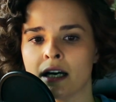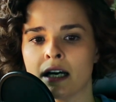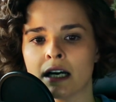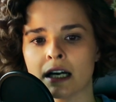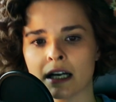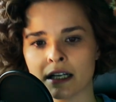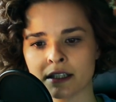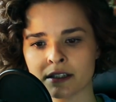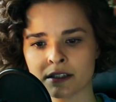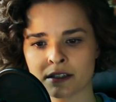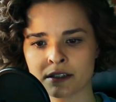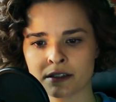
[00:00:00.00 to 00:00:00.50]

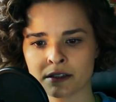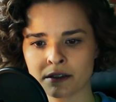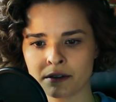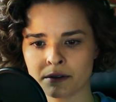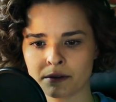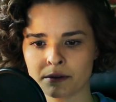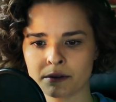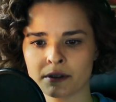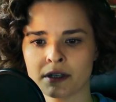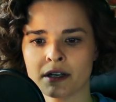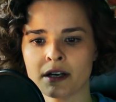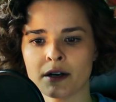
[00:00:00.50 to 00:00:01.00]
And
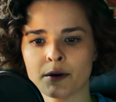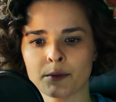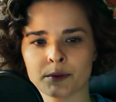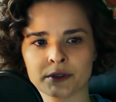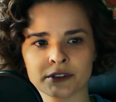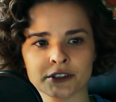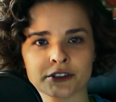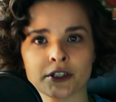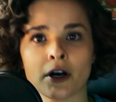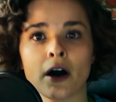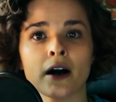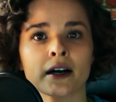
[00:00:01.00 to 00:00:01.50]
so when they're
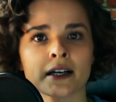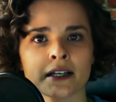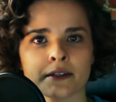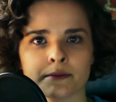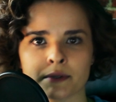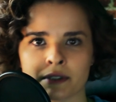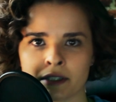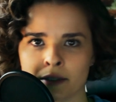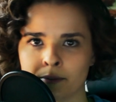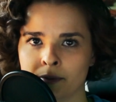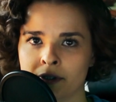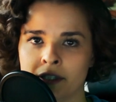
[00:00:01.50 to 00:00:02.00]
talking with
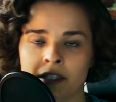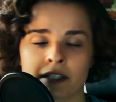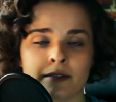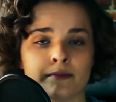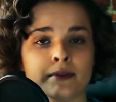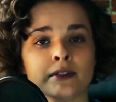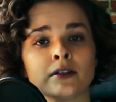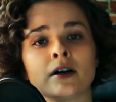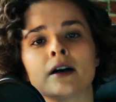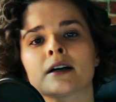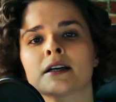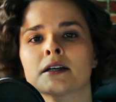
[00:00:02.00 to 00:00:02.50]
someone, they could be
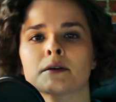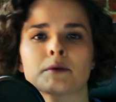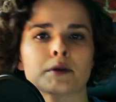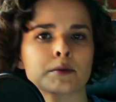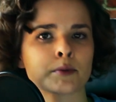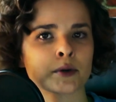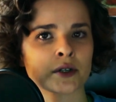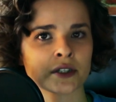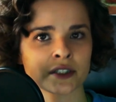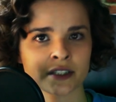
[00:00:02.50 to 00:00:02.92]
talking with person